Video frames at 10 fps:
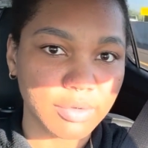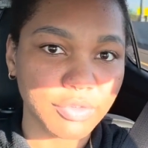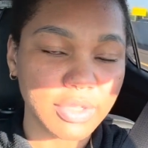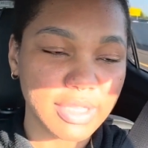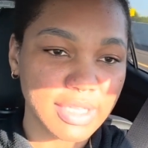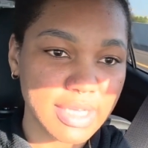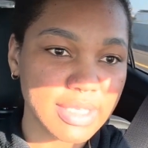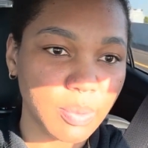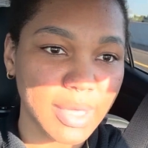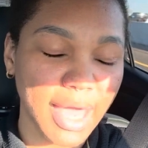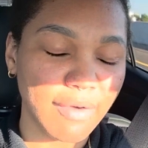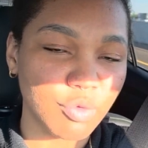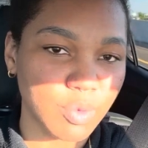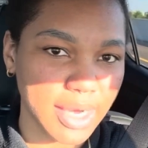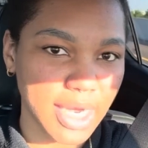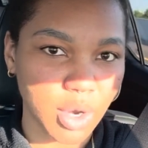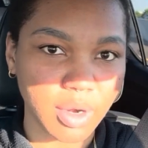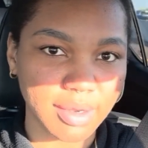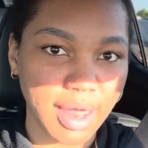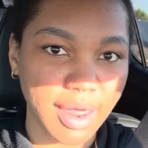for the things that we have right now
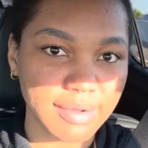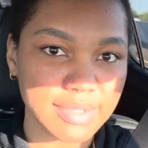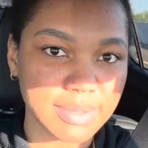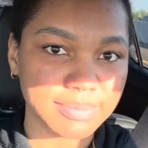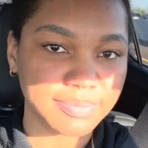in our lives.